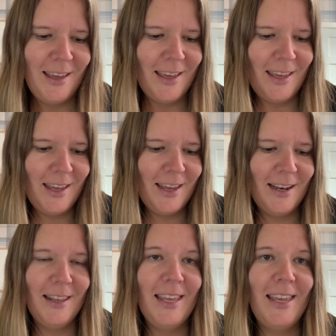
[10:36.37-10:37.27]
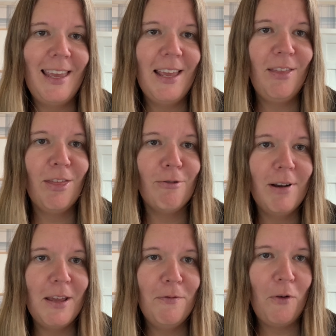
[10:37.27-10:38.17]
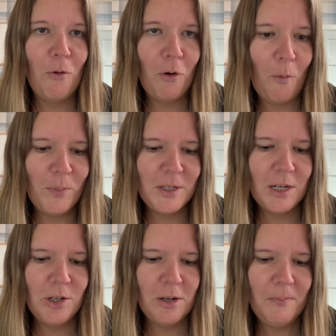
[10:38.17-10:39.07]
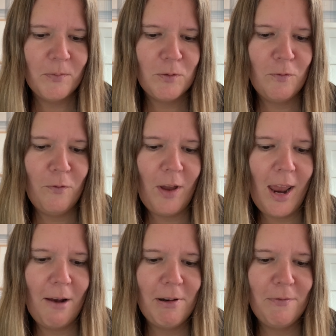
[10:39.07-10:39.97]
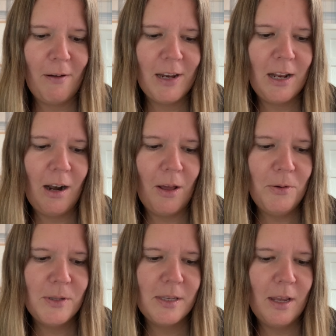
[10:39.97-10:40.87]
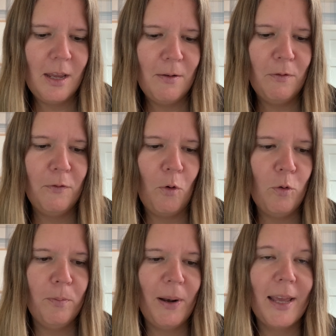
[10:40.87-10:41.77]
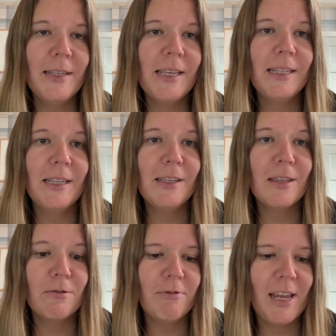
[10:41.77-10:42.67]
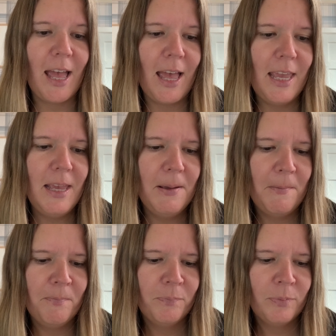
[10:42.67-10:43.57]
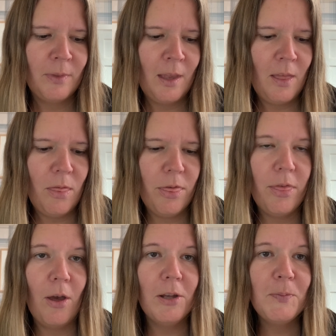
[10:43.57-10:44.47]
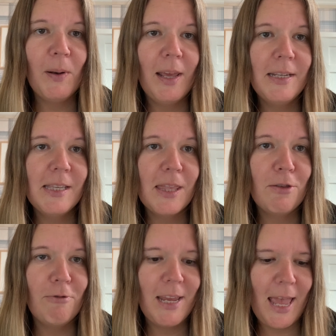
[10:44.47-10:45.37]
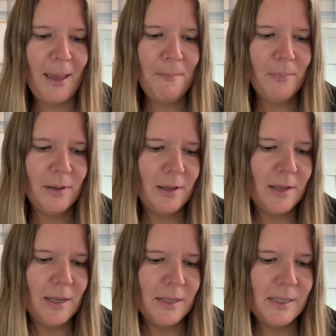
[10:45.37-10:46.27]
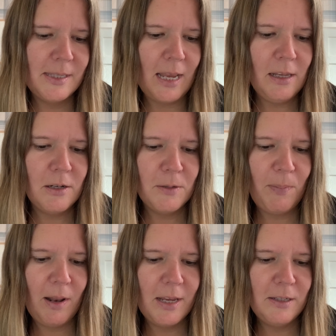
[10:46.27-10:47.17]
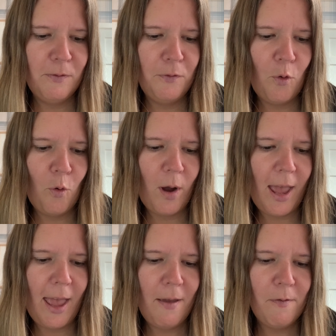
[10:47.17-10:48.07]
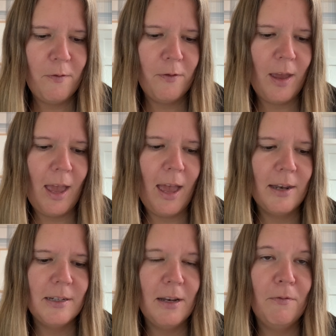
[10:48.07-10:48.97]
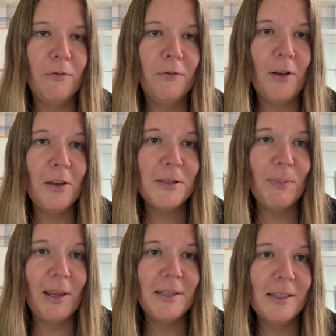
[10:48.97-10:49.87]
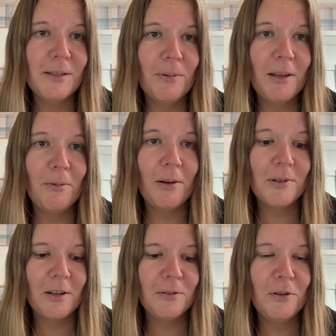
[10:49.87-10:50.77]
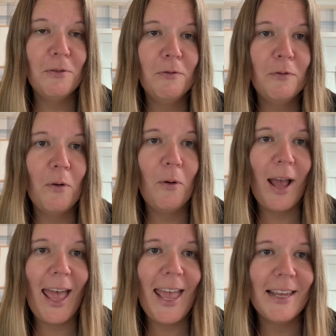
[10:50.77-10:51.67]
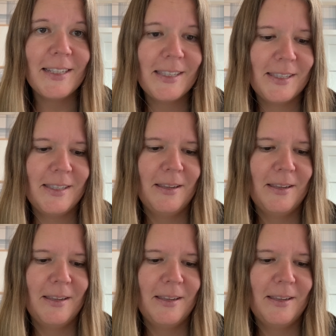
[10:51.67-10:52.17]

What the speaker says: In the Year 3-4 competition, very, very close. In 4th place it is 3A, 3rd place 3M, 2nd place 4F, and in 1st place this week, well done to 4S.